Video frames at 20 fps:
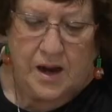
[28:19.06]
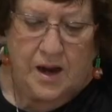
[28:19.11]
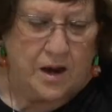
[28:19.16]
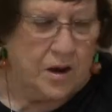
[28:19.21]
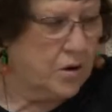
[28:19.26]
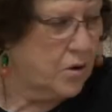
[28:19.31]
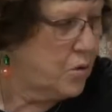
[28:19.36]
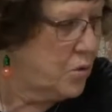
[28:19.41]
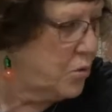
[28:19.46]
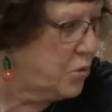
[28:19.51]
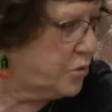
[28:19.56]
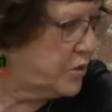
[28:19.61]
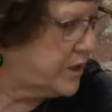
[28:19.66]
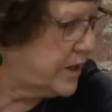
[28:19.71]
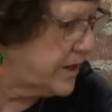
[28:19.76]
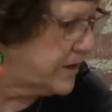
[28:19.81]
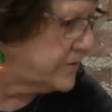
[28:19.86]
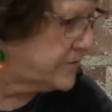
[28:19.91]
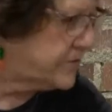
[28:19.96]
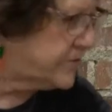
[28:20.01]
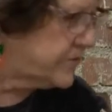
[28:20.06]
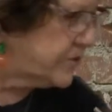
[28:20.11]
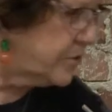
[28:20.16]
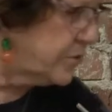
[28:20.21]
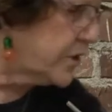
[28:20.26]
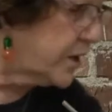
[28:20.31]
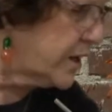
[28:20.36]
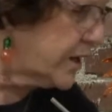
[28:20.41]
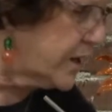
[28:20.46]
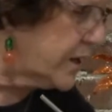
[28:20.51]
Oh, yes,
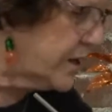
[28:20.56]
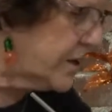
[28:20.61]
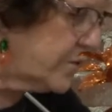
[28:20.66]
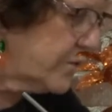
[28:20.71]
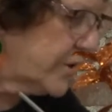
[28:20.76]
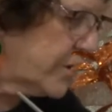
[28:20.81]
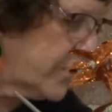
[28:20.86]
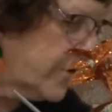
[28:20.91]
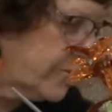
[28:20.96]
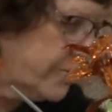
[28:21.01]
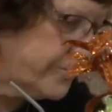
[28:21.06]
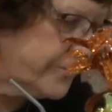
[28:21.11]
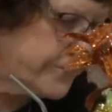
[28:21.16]
okay, here we go.